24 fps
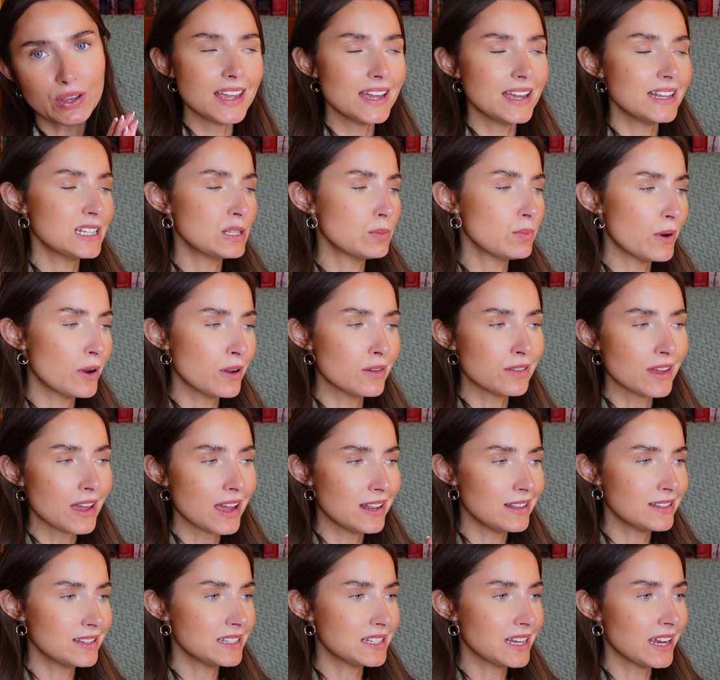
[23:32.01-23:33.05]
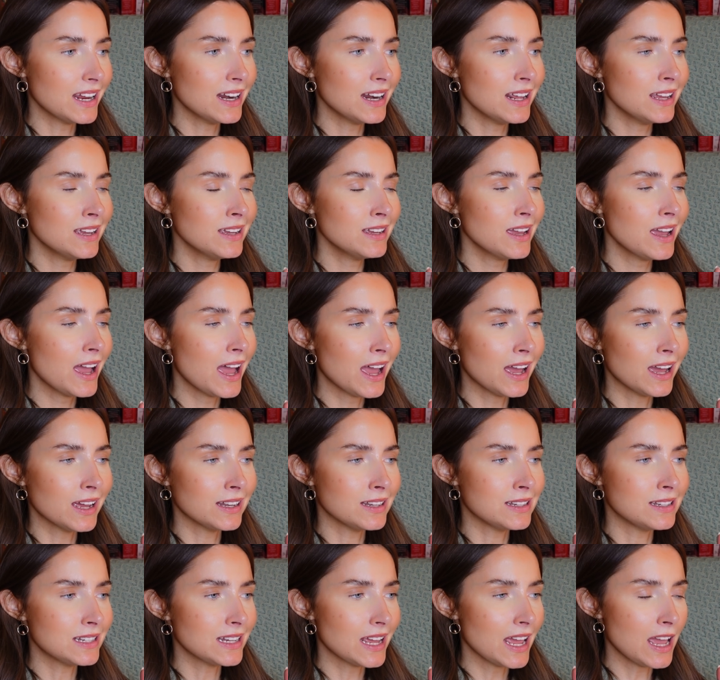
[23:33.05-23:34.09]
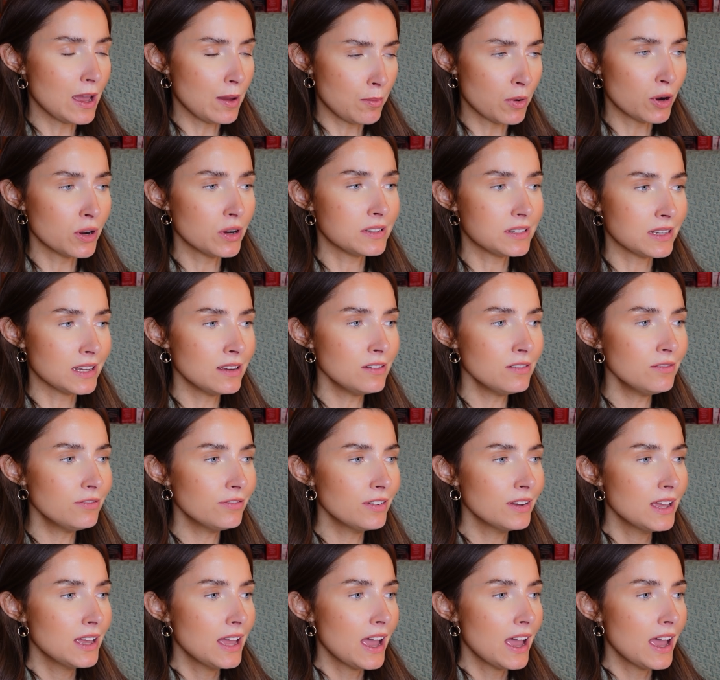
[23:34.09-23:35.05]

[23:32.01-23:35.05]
It's both entertaining and emotive